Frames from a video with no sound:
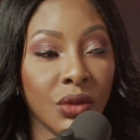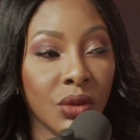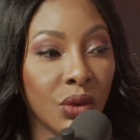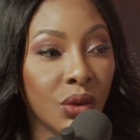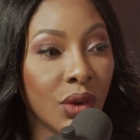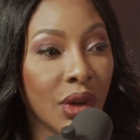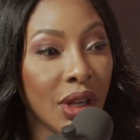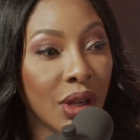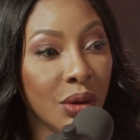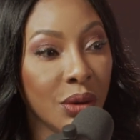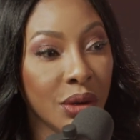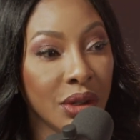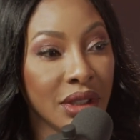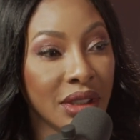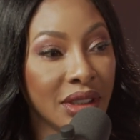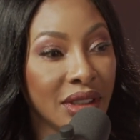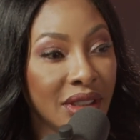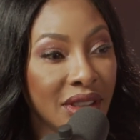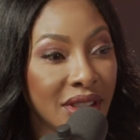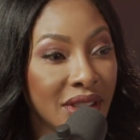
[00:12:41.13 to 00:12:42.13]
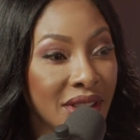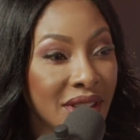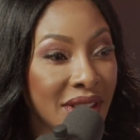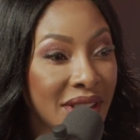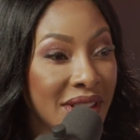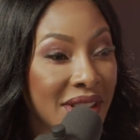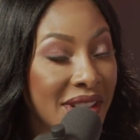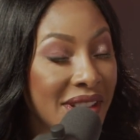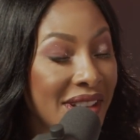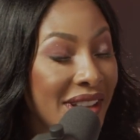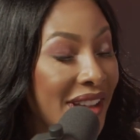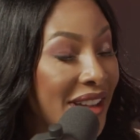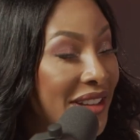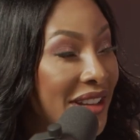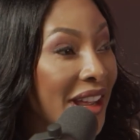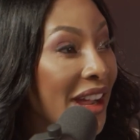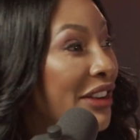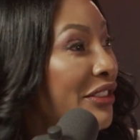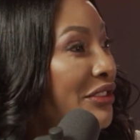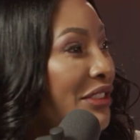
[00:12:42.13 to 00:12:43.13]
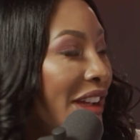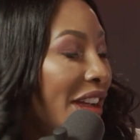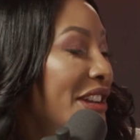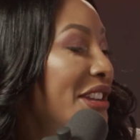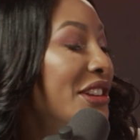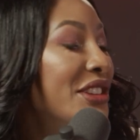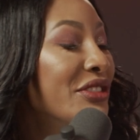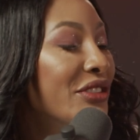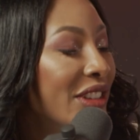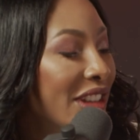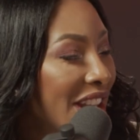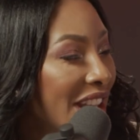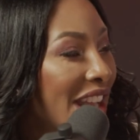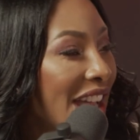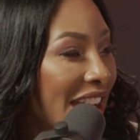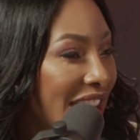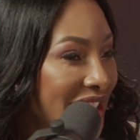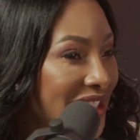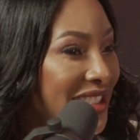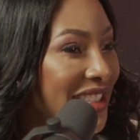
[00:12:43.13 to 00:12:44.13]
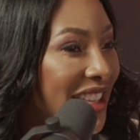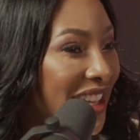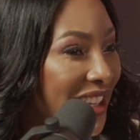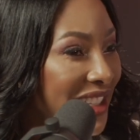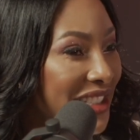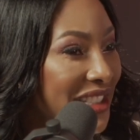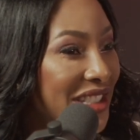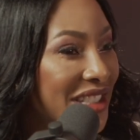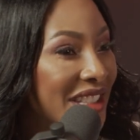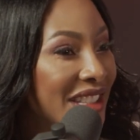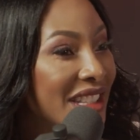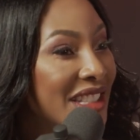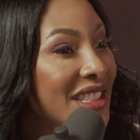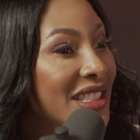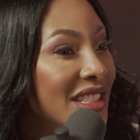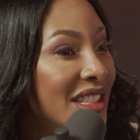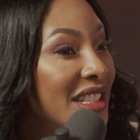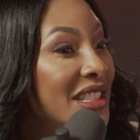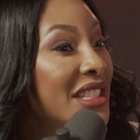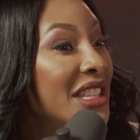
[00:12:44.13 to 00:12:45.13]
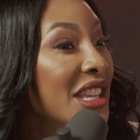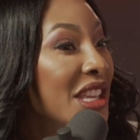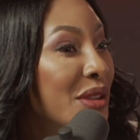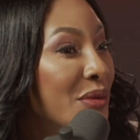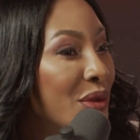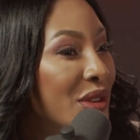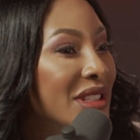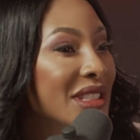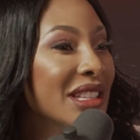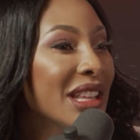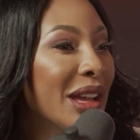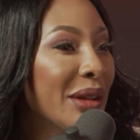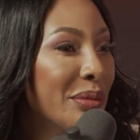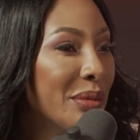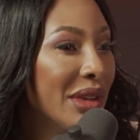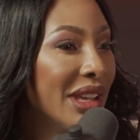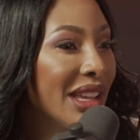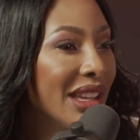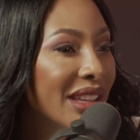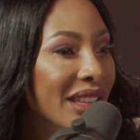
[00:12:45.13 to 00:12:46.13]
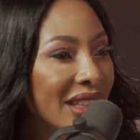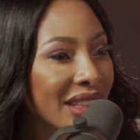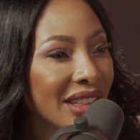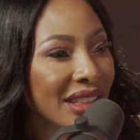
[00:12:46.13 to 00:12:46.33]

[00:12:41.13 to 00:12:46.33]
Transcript: wow I, I, I didn't realize that the, the team was that big